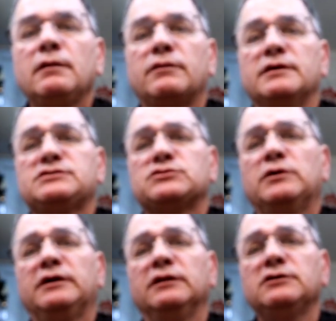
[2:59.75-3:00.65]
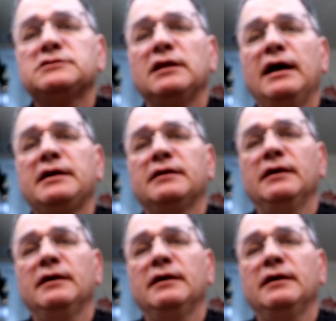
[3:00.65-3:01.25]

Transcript: This is what it looks like,